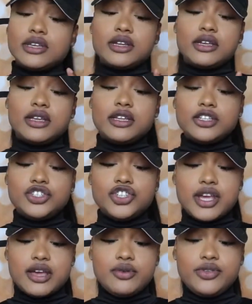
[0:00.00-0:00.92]
kind of gonna
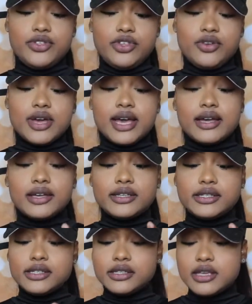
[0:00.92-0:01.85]
chat with you
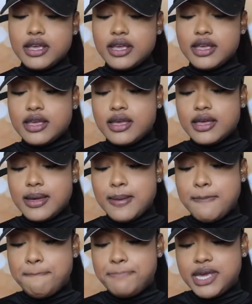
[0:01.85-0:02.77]
guys
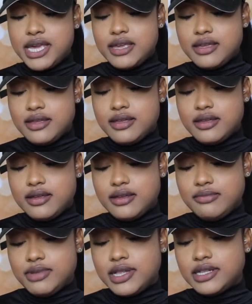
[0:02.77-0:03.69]
a bit.
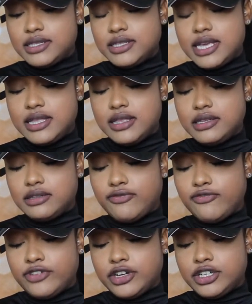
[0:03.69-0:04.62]
But let's take this
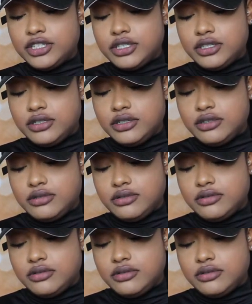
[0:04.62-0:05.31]
first.